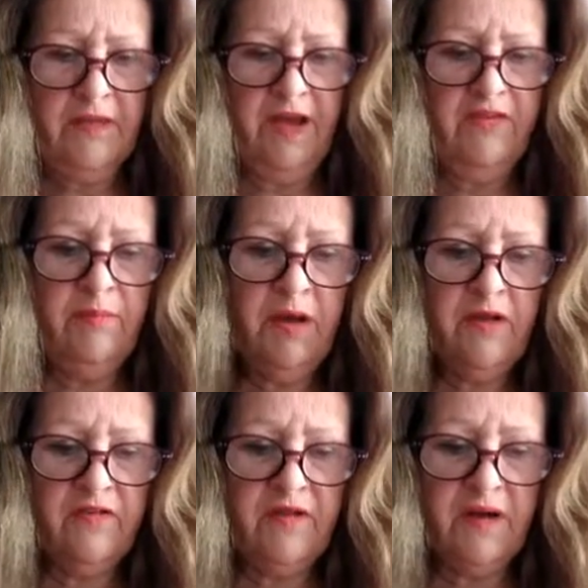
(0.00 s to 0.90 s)
as a
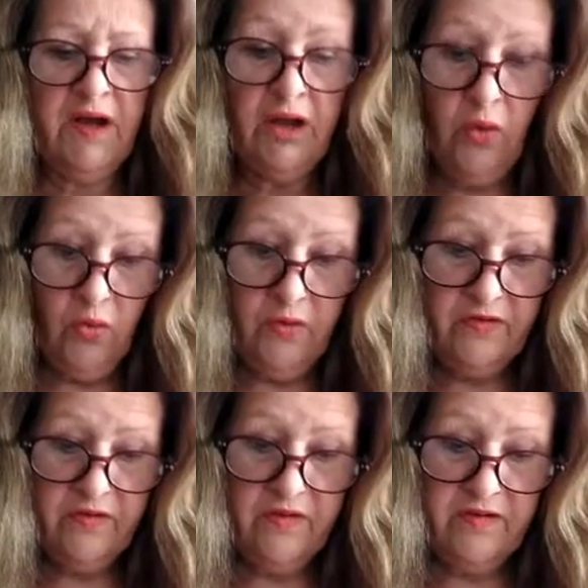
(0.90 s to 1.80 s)
master, I
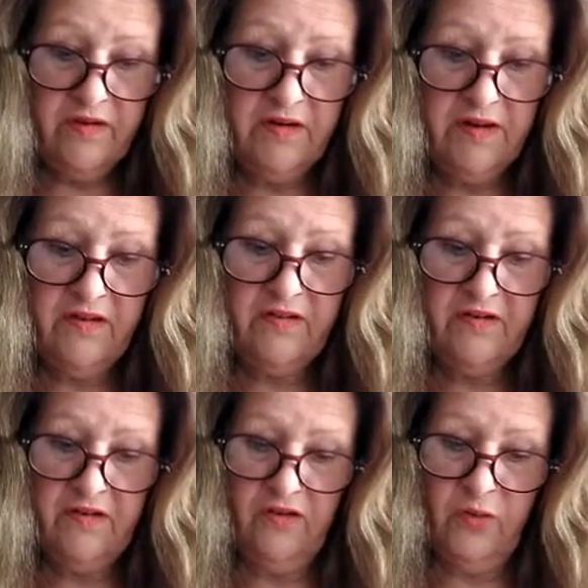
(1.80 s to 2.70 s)
always consider each
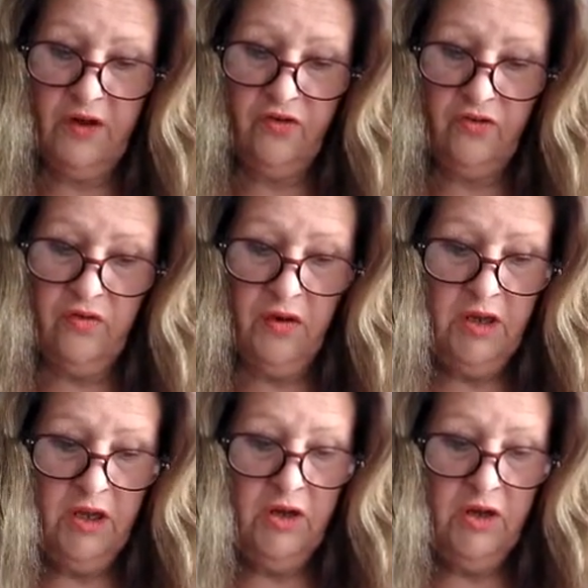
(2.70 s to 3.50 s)
situation,